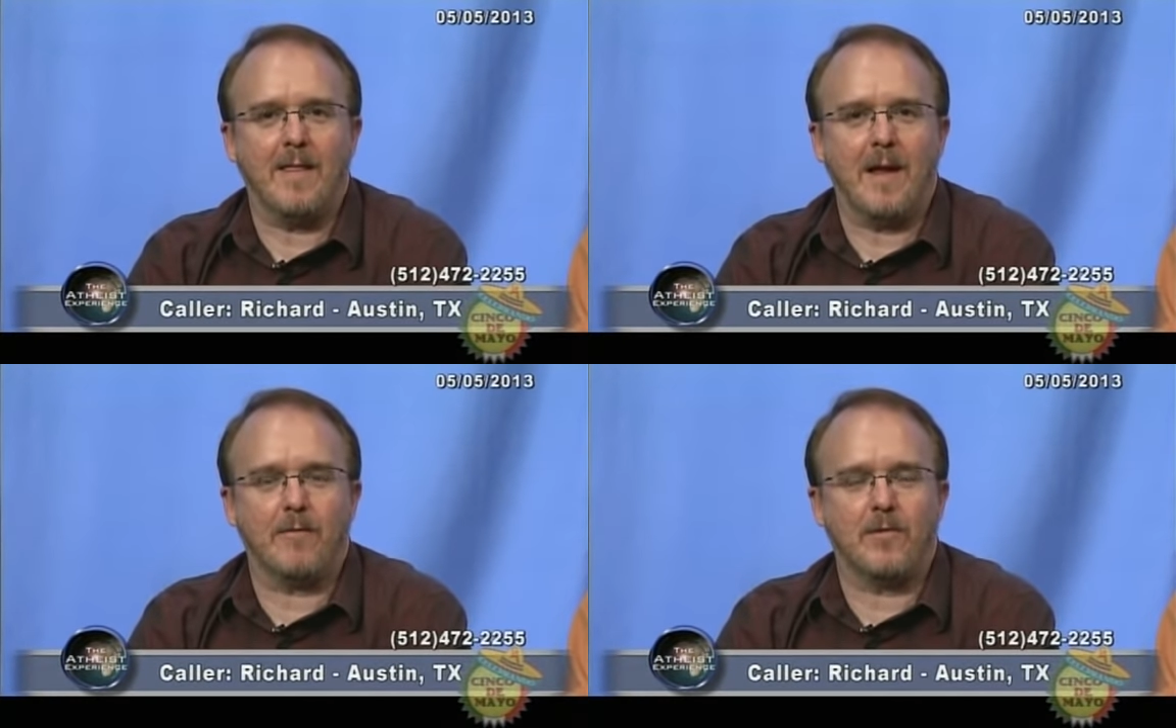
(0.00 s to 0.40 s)

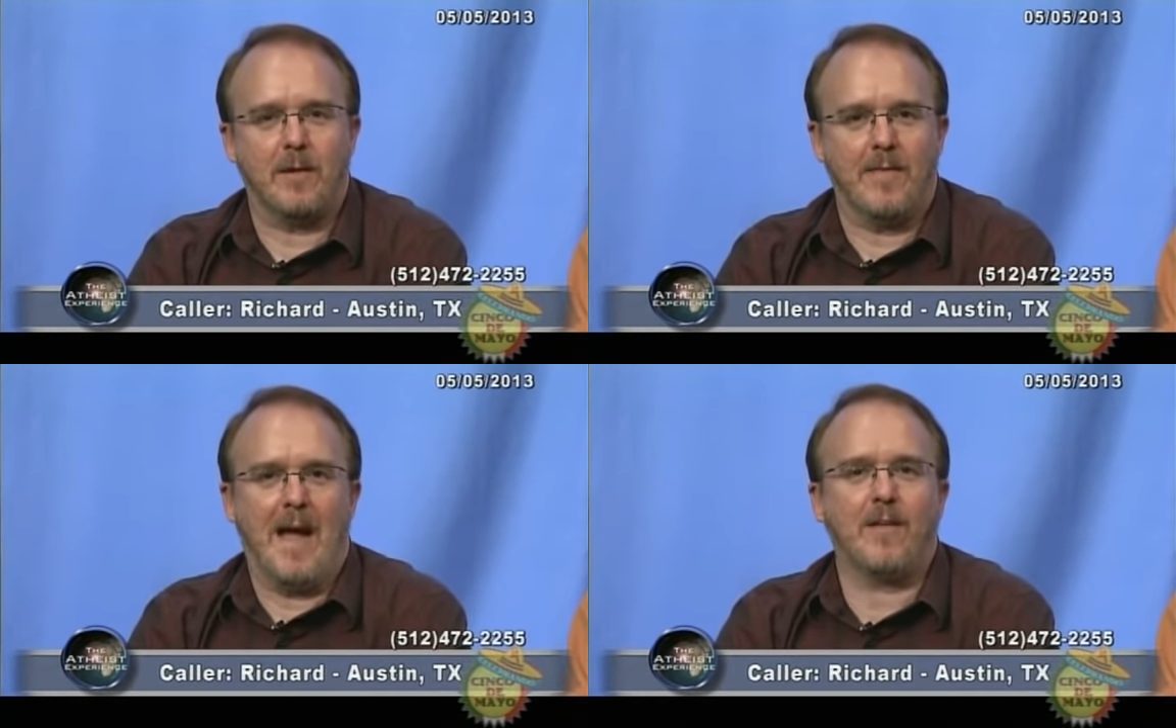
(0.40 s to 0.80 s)
that you have to
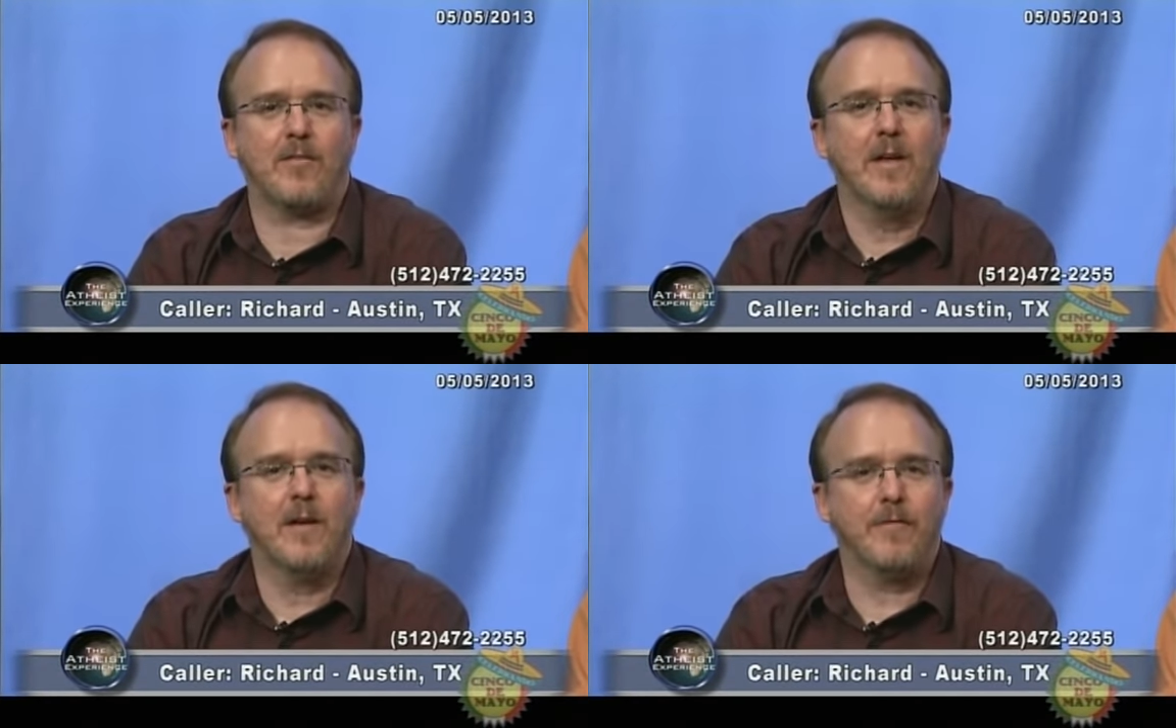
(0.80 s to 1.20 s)
say
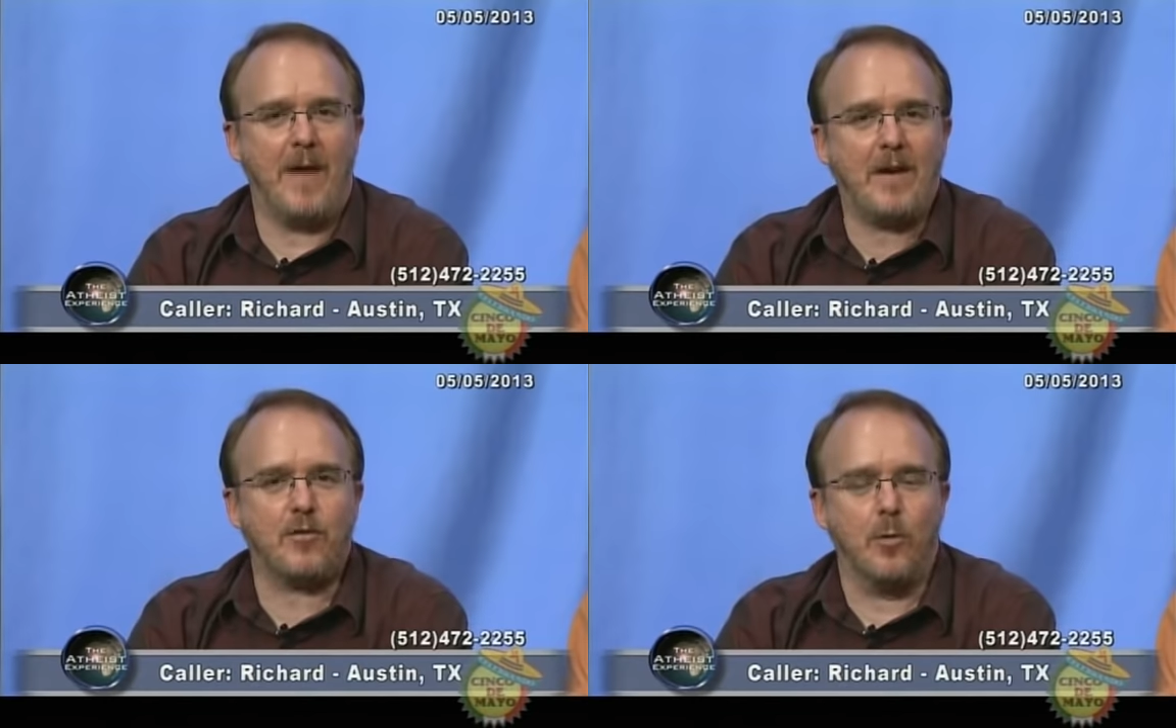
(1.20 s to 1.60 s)
that's
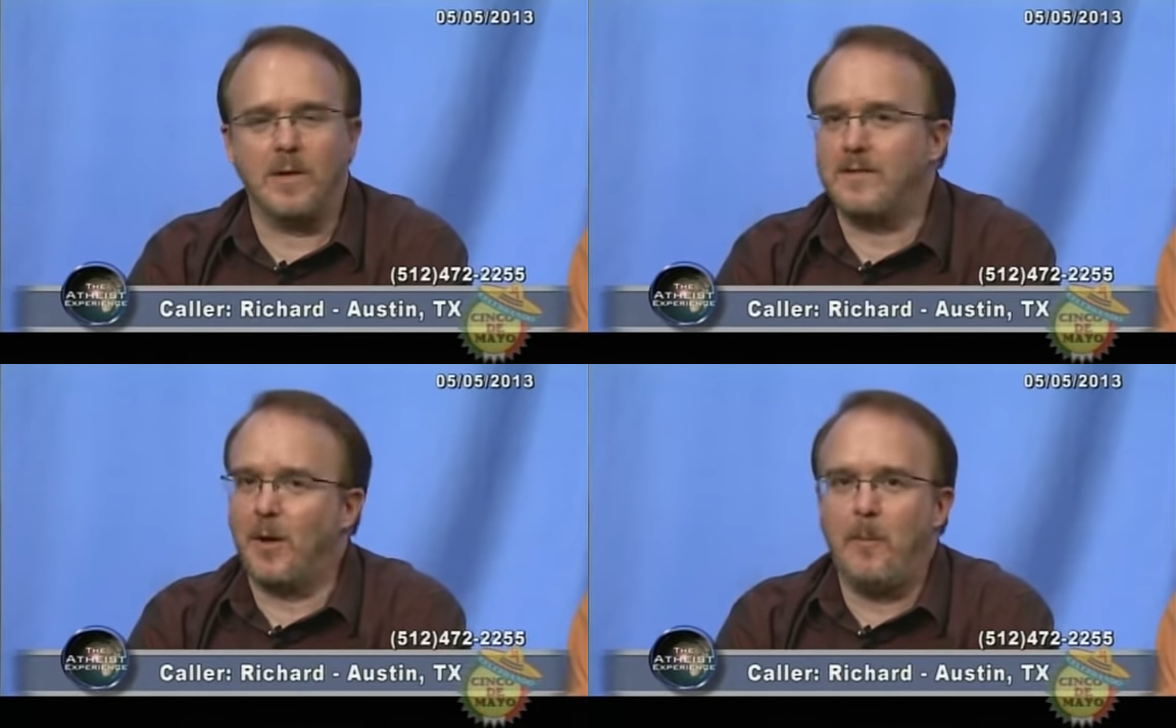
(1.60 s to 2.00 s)

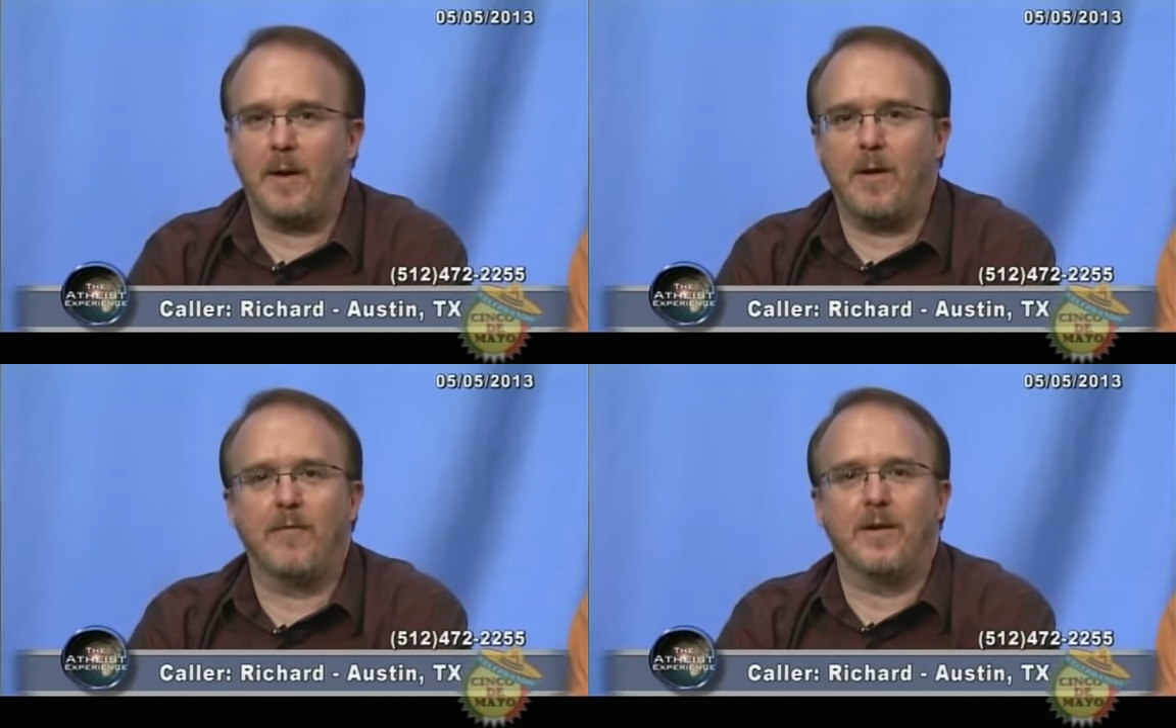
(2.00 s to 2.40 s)
factual until
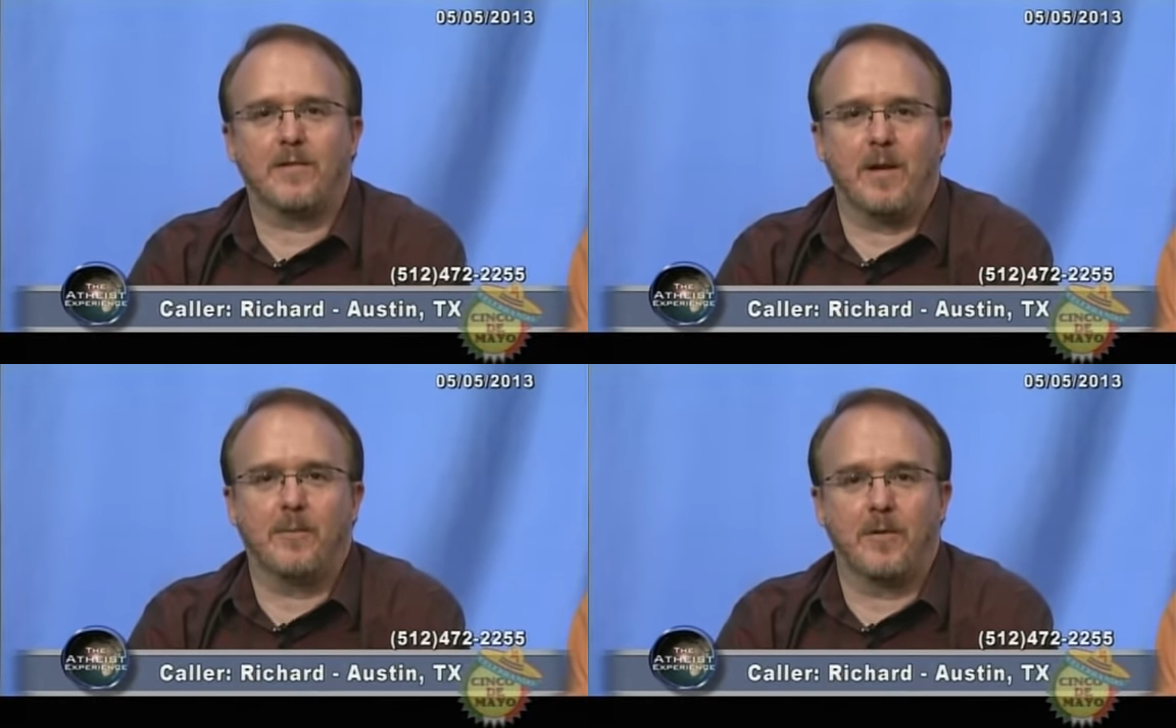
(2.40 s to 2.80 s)
better
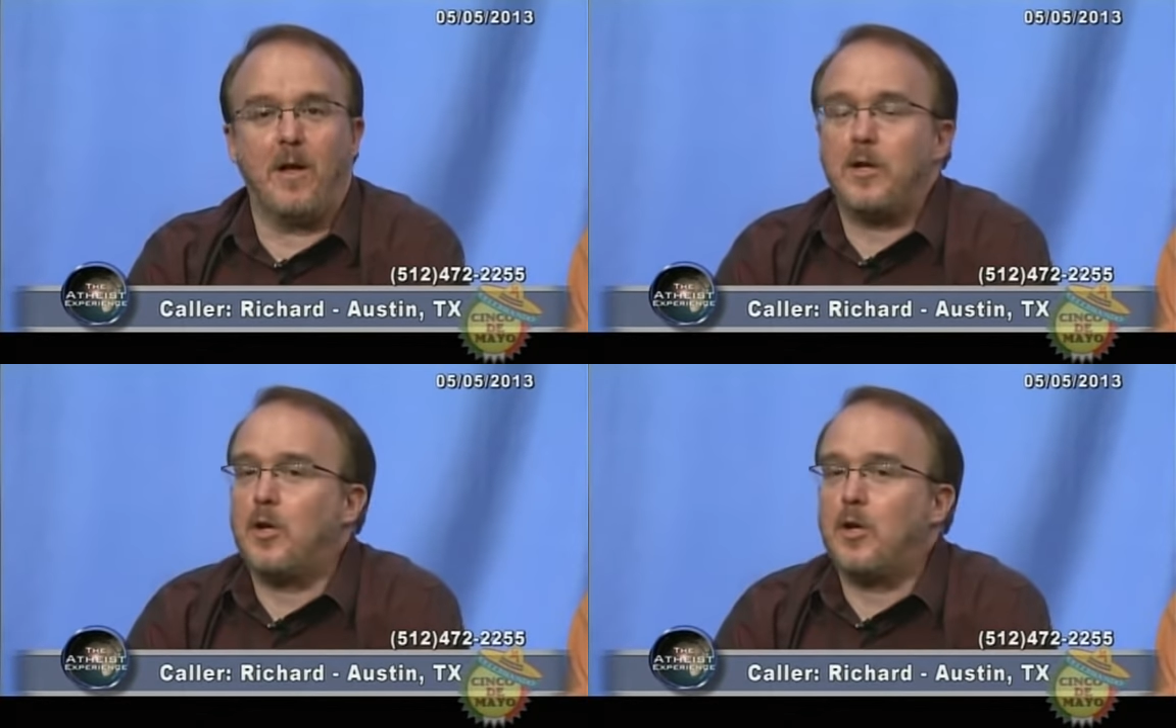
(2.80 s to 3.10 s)
evidence comes along.